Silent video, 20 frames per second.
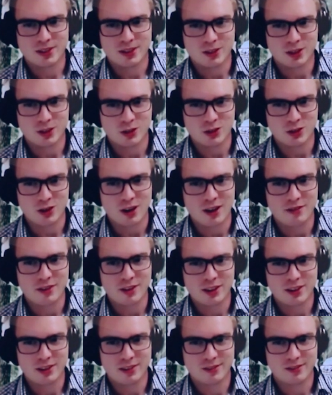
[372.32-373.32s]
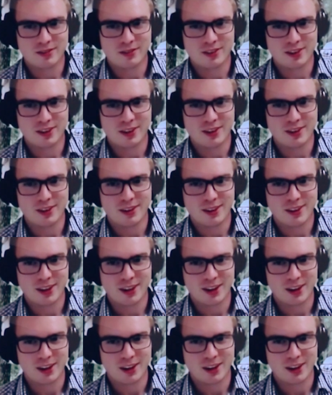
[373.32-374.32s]
the driver
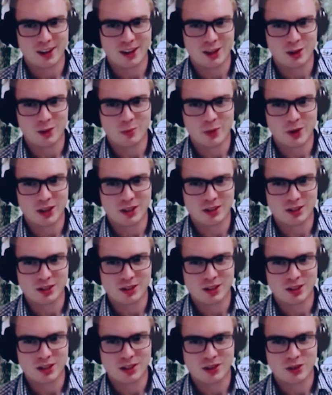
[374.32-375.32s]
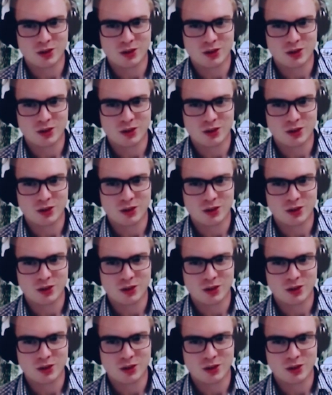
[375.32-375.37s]
and the passenger,